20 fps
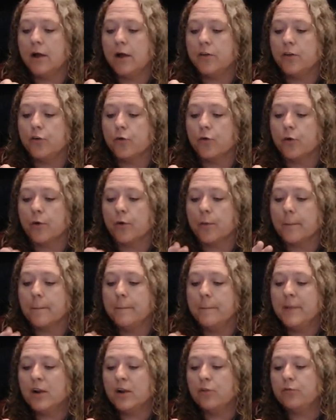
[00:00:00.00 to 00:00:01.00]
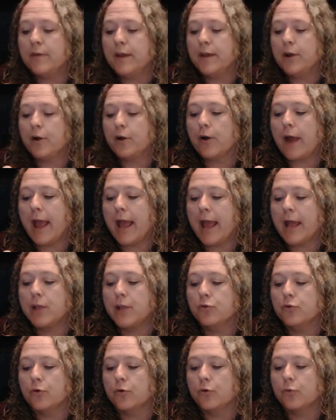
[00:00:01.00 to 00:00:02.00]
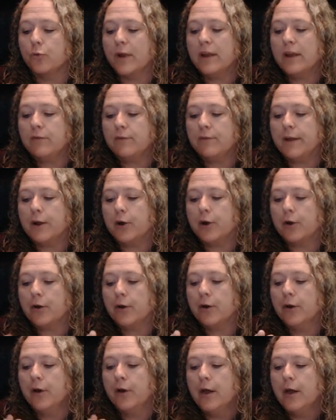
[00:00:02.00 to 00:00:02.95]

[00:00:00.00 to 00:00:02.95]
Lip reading: your middle finger and your ring finger.